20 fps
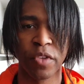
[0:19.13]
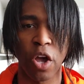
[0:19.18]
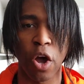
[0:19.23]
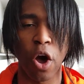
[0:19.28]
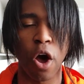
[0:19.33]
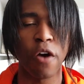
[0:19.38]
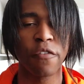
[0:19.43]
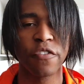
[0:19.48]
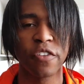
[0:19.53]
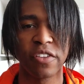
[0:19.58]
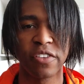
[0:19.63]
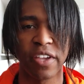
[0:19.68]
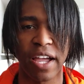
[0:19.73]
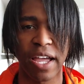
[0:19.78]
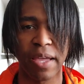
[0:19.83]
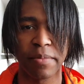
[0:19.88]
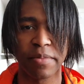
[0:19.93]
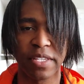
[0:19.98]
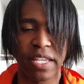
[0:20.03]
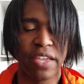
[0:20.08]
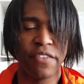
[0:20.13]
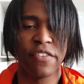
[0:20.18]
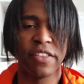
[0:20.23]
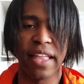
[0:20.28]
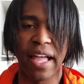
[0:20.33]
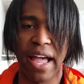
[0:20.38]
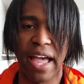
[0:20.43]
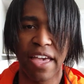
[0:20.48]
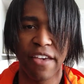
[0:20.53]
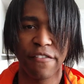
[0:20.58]
oftentimes even
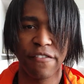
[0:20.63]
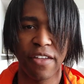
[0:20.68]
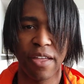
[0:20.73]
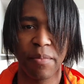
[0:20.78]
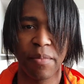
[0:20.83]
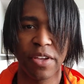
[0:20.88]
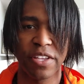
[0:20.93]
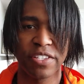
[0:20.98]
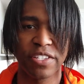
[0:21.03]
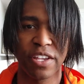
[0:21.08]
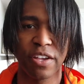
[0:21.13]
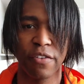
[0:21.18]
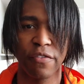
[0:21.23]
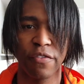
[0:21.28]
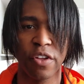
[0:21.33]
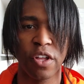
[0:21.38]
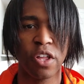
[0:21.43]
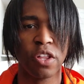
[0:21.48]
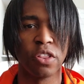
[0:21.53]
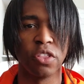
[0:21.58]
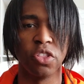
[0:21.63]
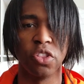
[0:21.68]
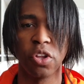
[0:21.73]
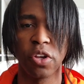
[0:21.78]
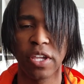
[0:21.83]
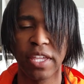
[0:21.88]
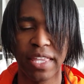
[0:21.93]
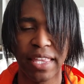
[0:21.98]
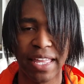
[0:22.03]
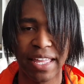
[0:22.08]
I have found myself
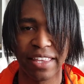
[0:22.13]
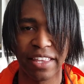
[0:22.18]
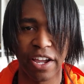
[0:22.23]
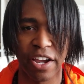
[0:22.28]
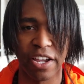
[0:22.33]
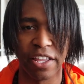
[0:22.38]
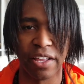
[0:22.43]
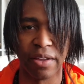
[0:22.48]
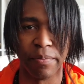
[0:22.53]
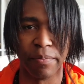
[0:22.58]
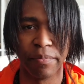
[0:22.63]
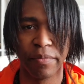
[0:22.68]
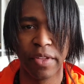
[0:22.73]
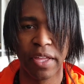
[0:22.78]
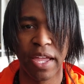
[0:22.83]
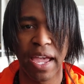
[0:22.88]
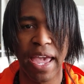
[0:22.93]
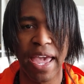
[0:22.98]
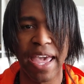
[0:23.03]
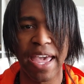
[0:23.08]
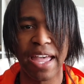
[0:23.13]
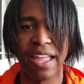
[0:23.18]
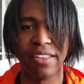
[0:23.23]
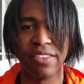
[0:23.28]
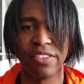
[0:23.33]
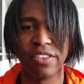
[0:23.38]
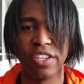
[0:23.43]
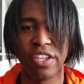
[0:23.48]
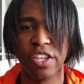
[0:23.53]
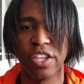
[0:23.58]
looking at an item
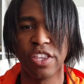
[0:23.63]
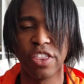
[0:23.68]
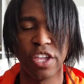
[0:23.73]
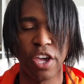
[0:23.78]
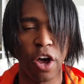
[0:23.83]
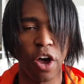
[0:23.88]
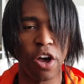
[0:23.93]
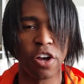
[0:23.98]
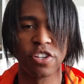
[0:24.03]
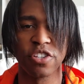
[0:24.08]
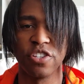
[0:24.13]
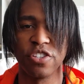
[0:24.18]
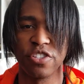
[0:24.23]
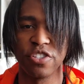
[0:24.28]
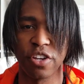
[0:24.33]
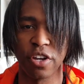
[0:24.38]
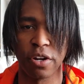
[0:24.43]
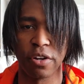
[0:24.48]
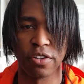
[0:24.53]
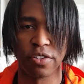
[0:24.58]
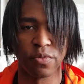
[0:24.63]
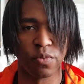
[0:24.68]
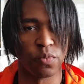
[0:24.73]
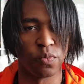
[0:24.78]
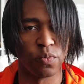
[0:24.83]
and the auction starts